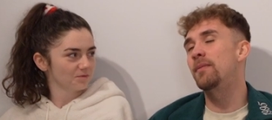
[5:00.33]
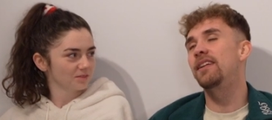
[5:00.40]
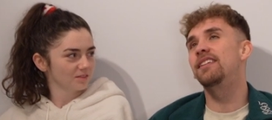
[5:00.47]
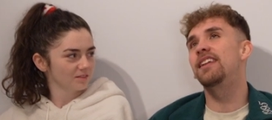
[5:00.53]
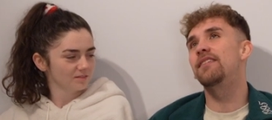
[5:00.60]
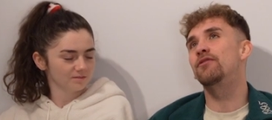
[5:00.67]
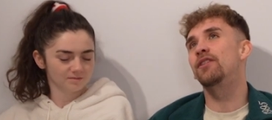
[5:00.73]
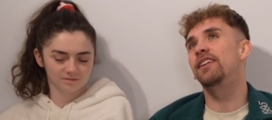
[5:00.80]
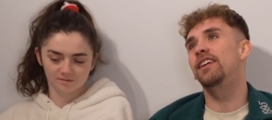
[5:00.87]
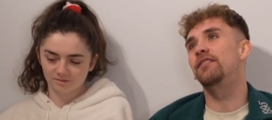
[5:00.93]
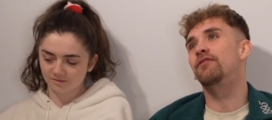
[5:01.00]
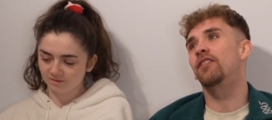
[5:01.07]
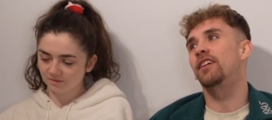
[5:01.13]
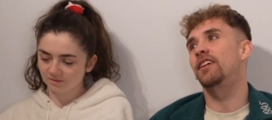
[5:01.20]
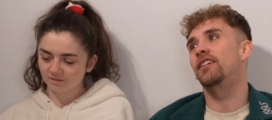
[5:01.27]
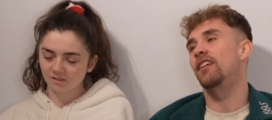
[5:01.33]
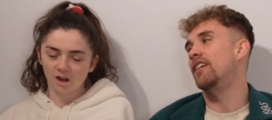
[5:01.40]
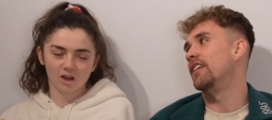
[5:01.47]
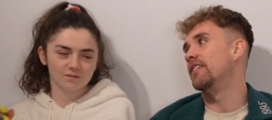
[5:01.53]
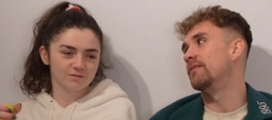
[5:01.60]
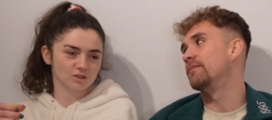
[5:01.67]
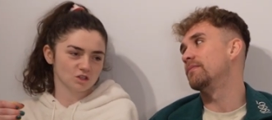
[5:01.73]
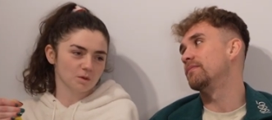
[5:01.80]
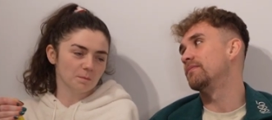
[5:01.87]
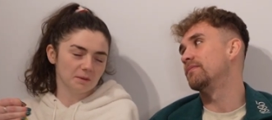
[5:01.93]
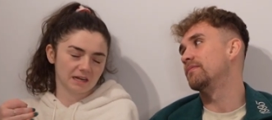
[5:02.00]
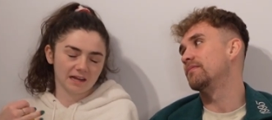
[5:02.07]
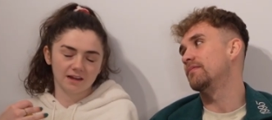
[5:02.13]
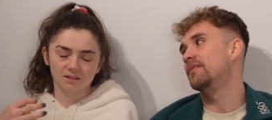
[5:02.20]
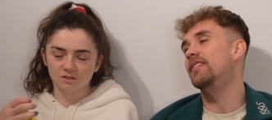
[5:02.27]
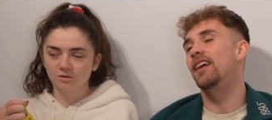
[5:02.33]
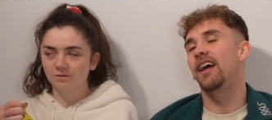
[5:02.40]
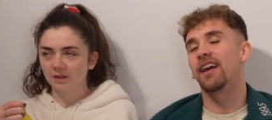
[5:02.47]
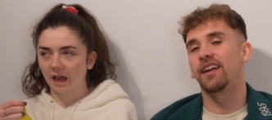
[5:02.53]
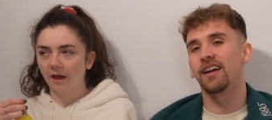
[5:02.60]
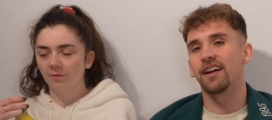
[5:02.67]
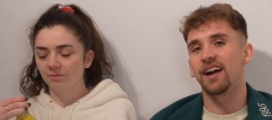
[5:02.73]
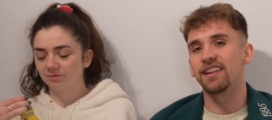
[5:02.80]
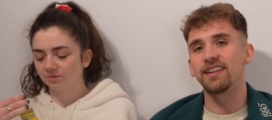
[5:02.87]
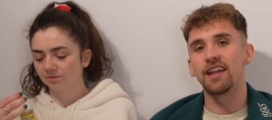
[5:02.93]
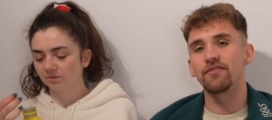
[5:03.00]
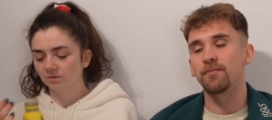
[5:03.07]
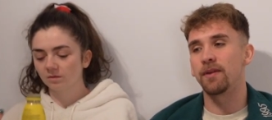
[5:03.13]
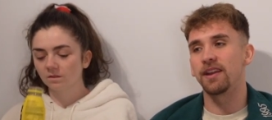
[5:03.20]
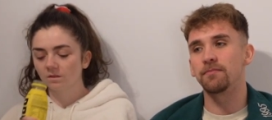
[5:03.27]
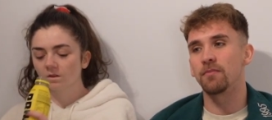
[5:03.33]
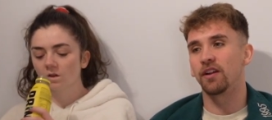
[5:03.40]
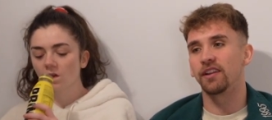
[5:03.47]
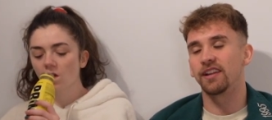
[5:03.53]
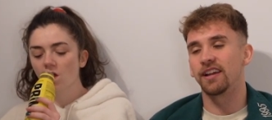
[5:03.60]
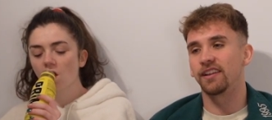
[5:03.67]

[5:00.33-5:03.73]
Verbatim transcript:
Speaker 1: meant never edited for like a client. For
Speaker 2: somebody else, yeah. yeah. yeah.
Speaker 1: I'd never made money